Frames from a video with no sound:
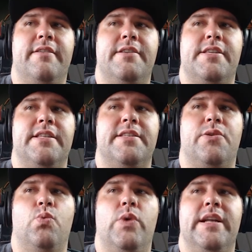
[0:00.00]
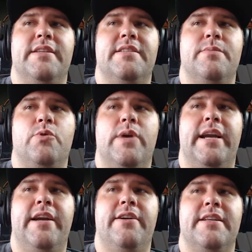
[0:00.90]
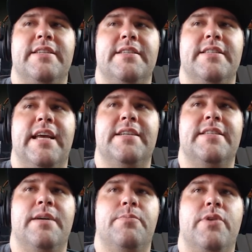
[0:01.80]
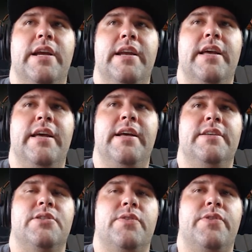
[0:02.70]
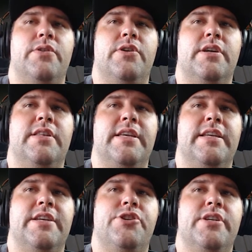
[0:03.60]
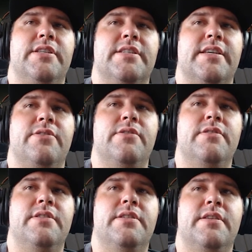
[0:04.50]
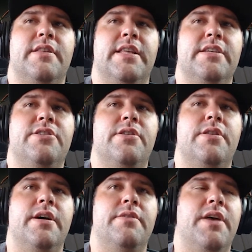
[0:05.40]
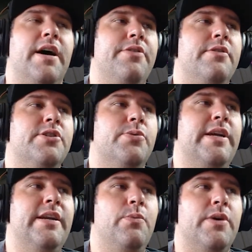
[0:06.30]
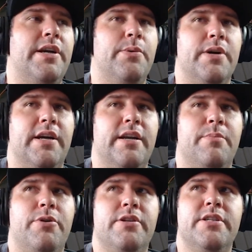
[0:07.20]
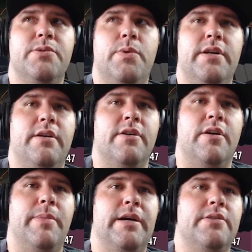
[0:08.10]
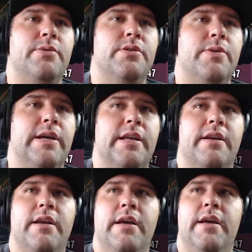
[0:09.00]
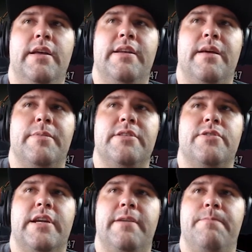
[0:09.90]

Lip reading: See this little wind symbol right here, and it says next upgrade. So if you look, the initiate skills, the other screen where you were gonna purchase one, I'll go back to it so I can demonstrate.